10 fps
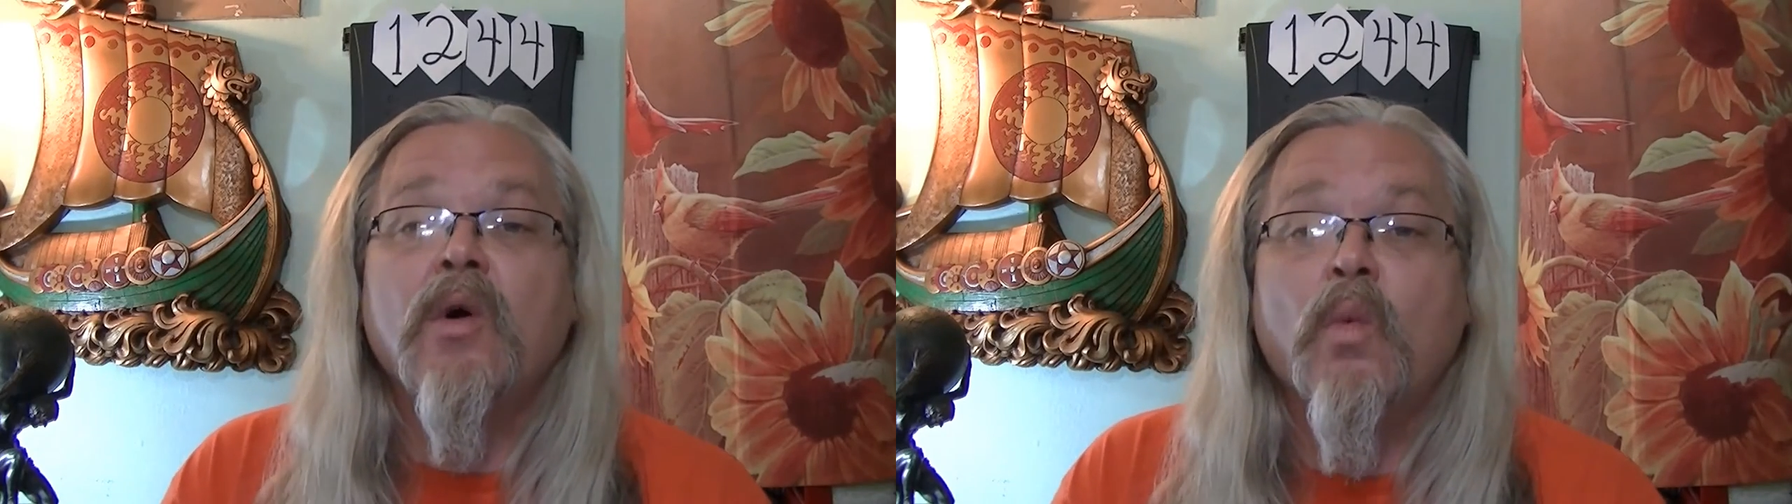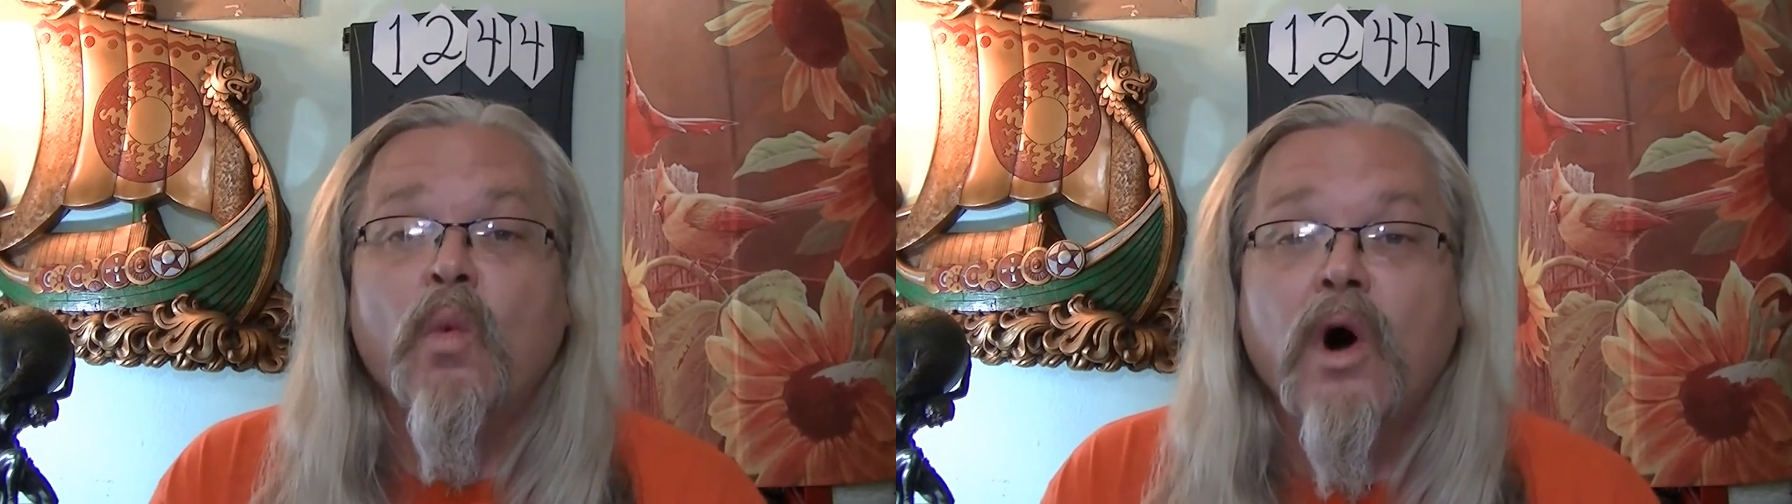
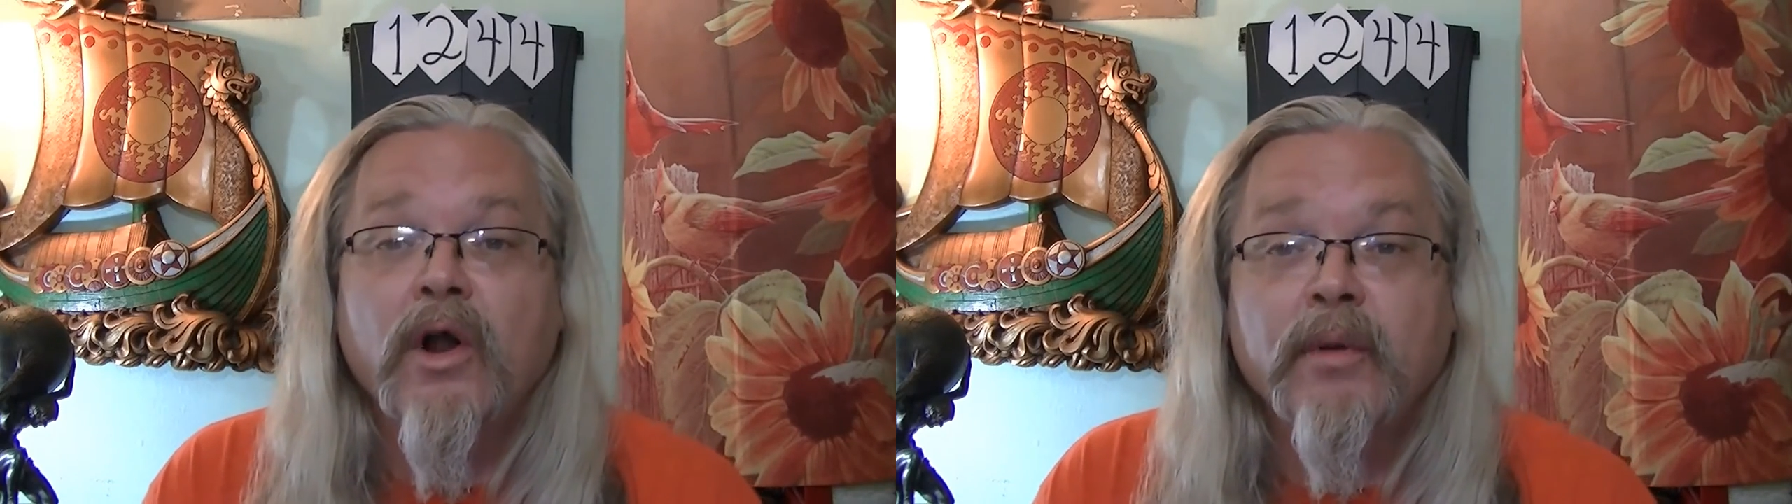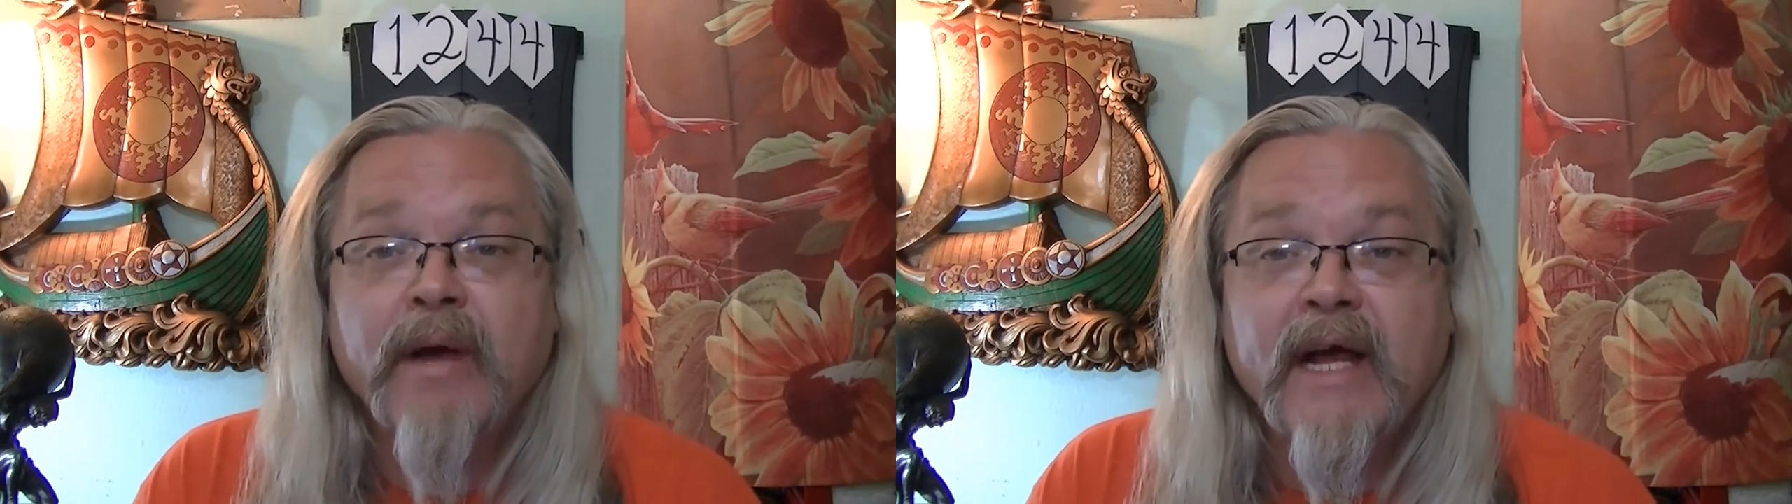
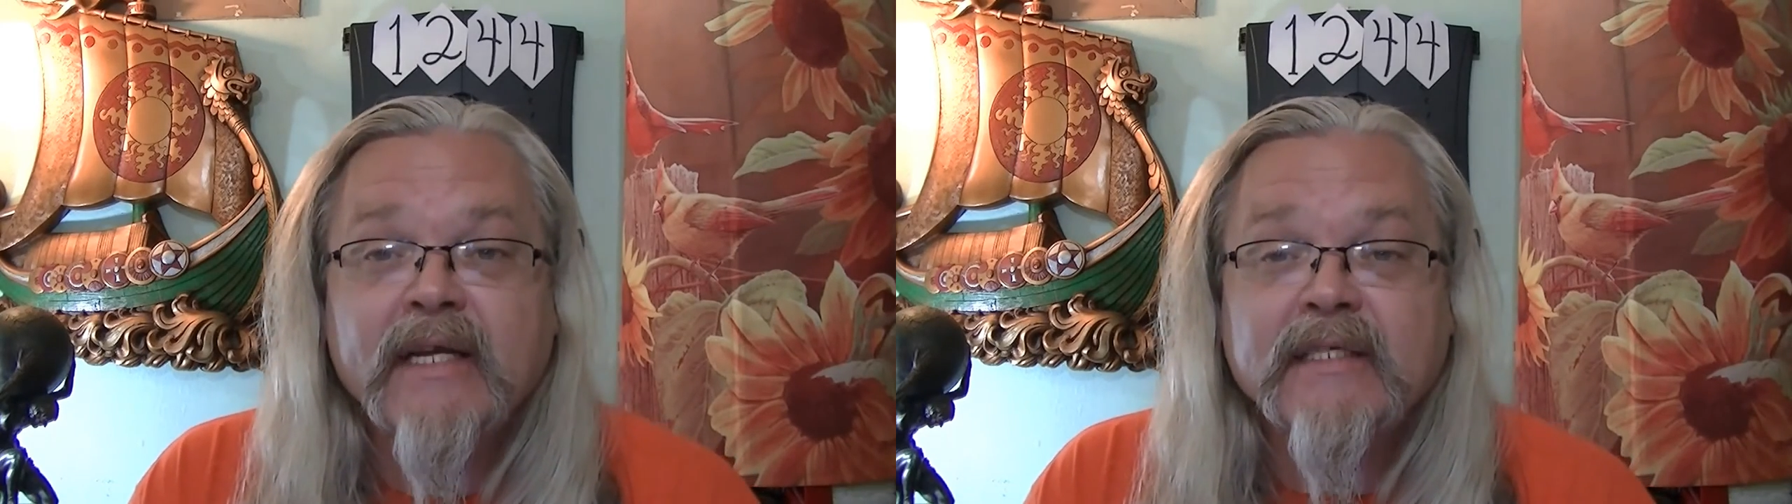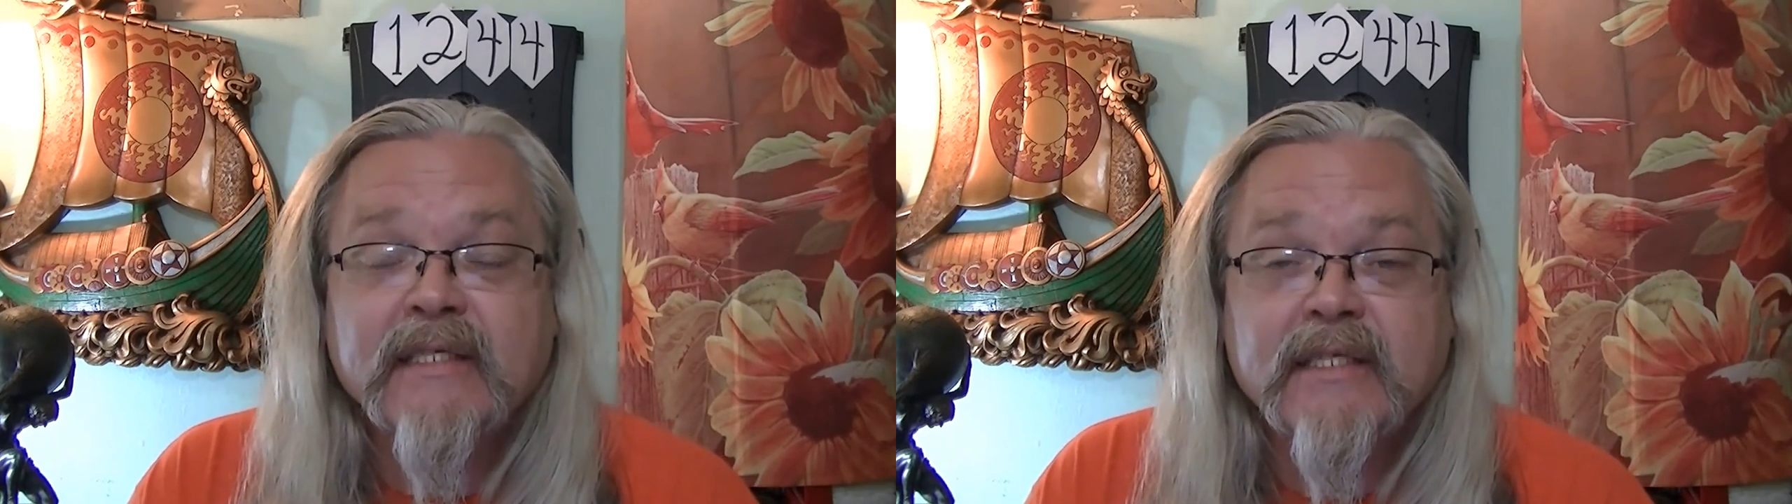water
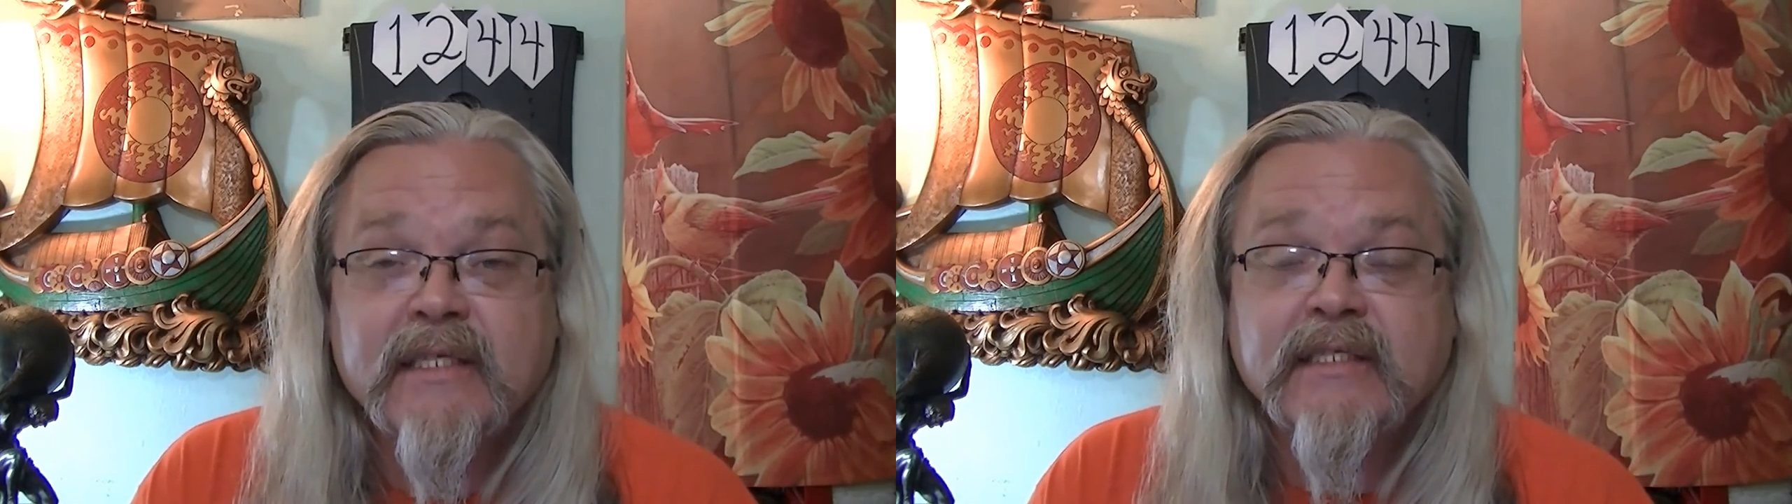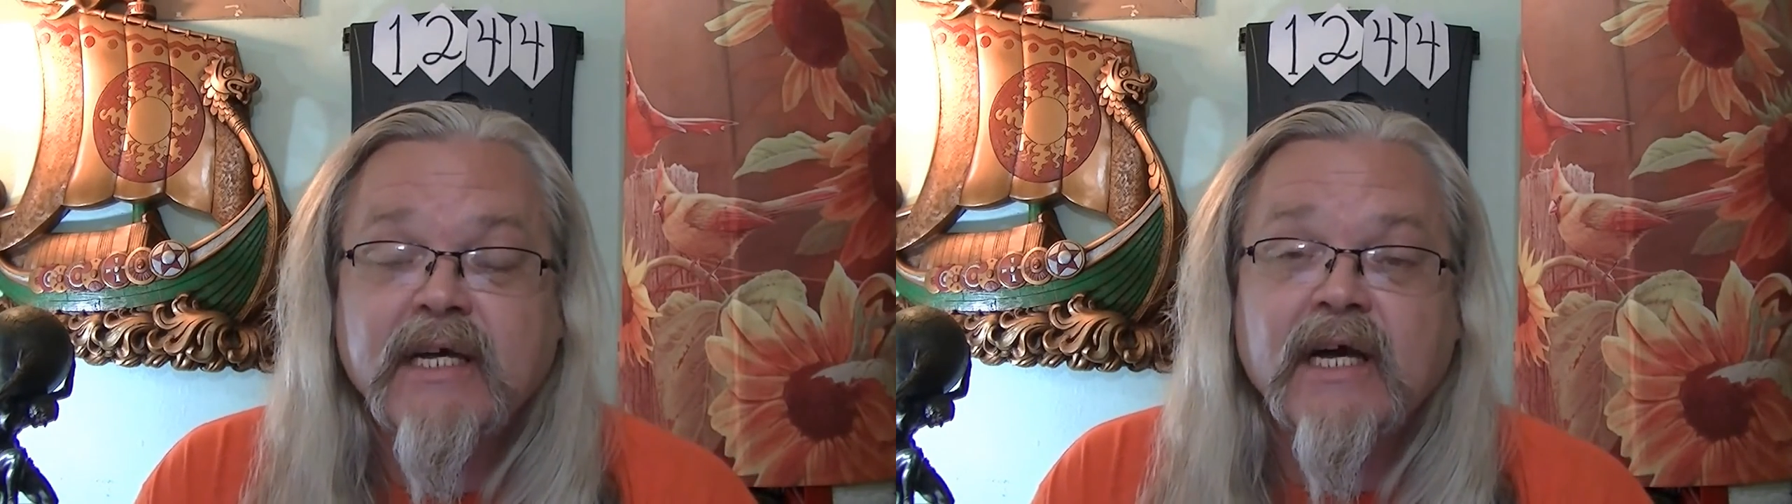madness that
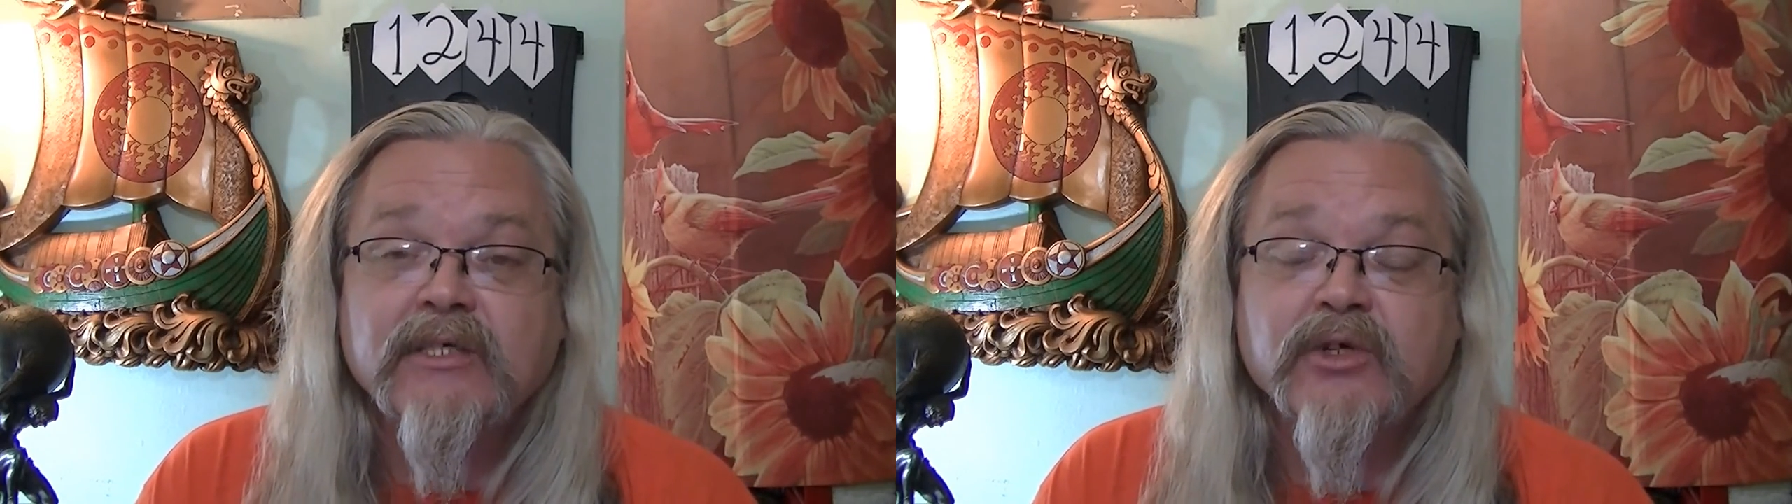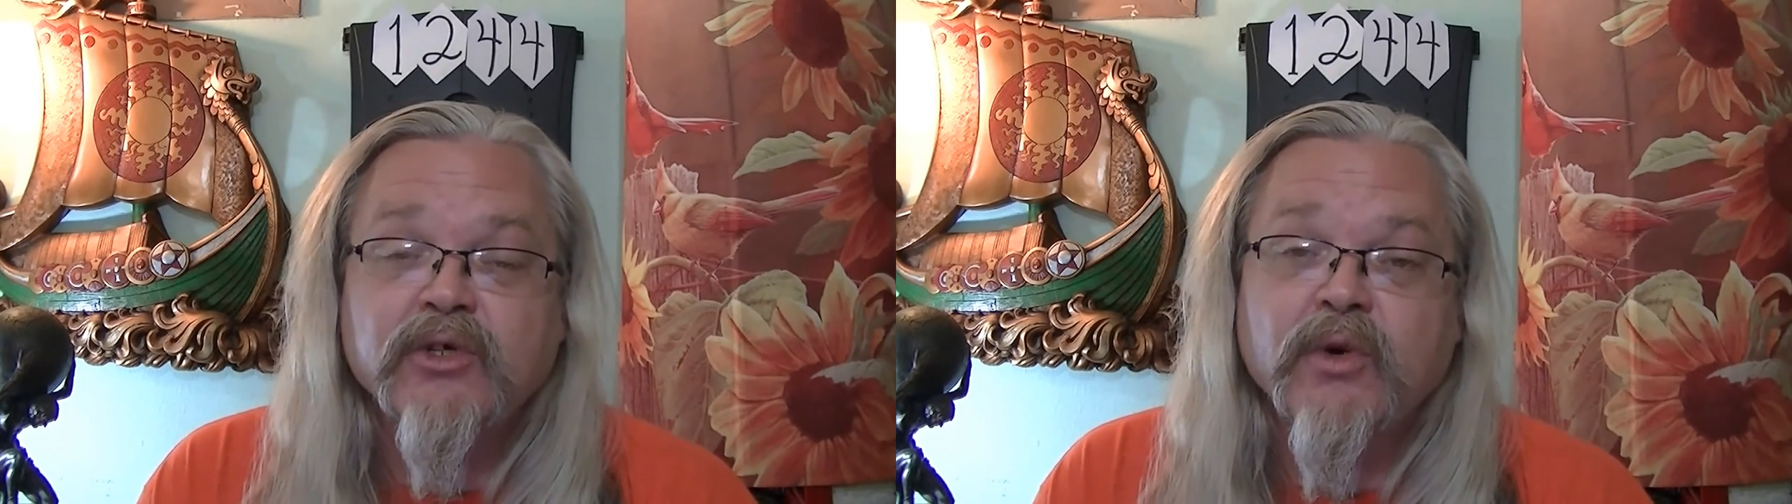these guys
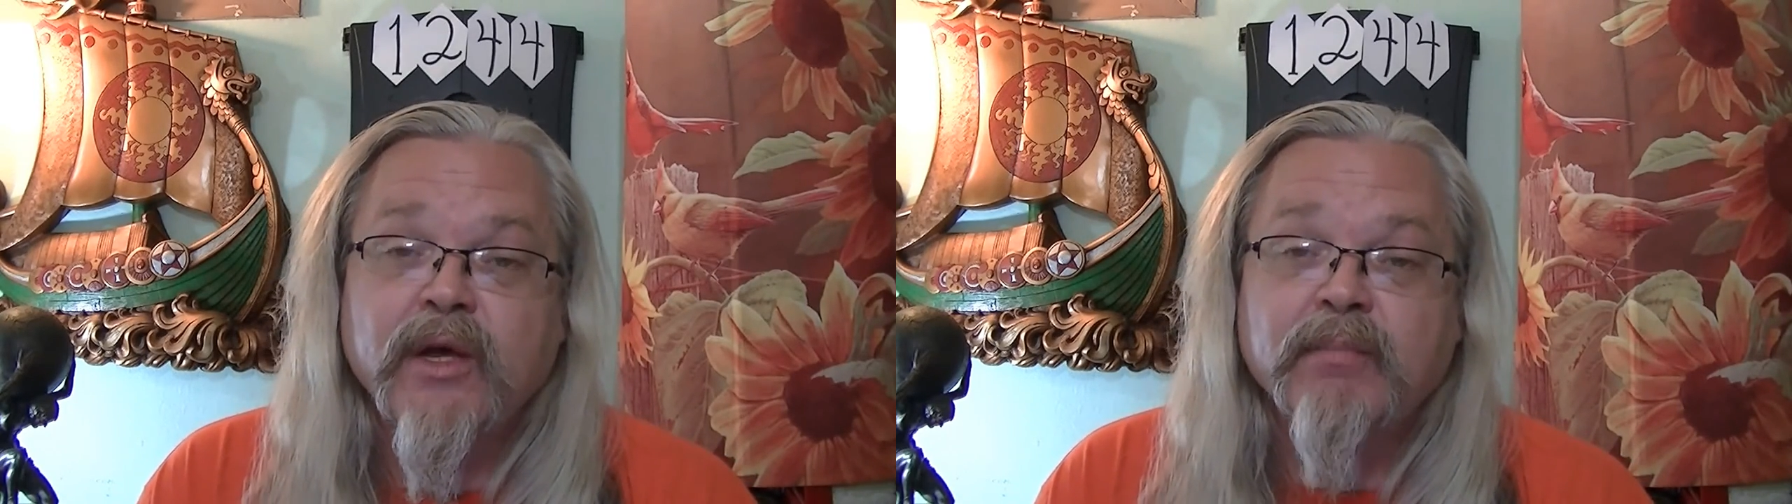are doing,